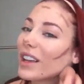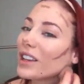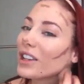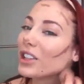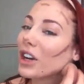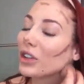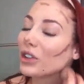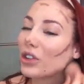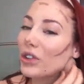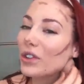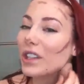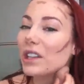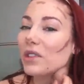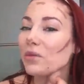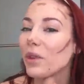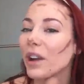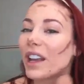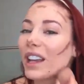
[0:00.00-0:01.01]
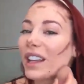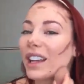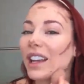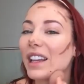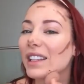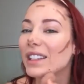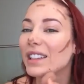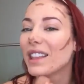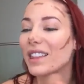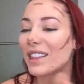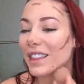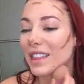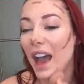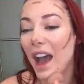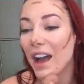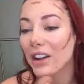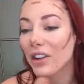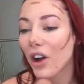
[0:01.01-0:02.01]
you know, losing weight isn't
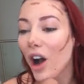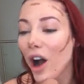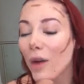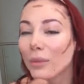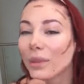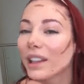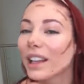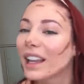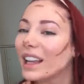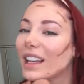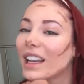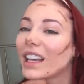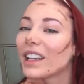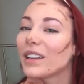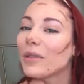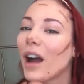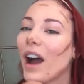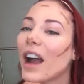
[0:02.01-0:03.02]
that complicating.